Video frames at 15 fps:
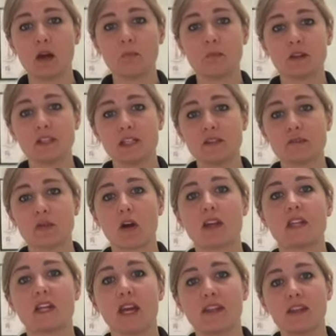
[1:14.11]
Monday to
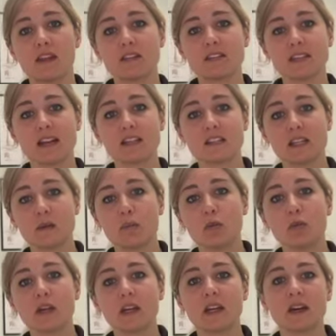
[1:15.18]
Friday, and then Saturday
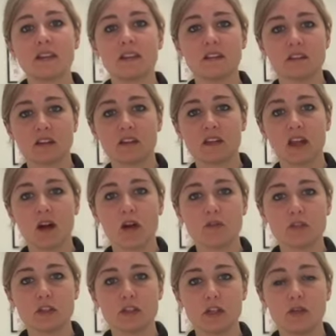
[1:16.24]
morning, and then Sunday
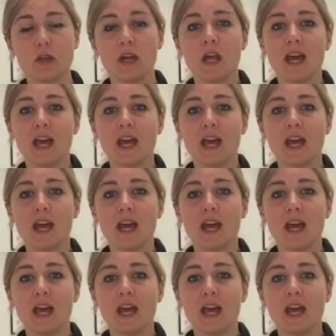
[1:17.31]
afternoon.